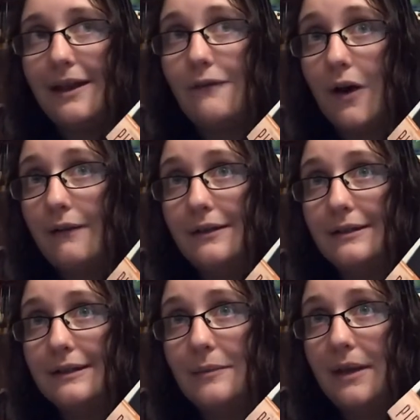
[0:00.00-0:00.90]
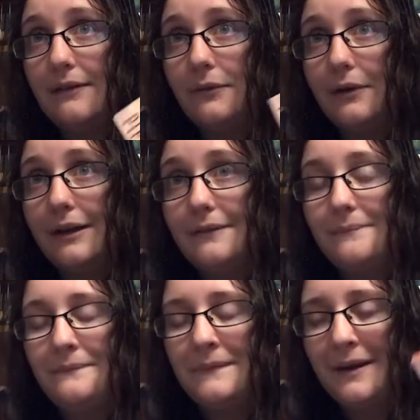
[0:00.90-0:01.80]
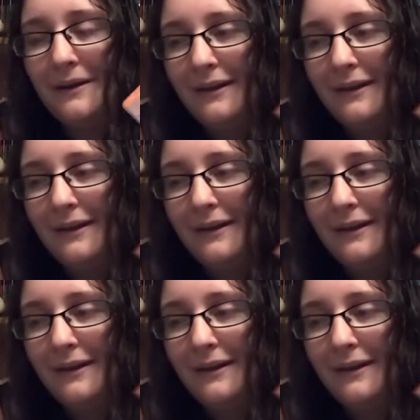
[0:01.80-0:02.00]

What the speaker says: and they have obviously paid for it,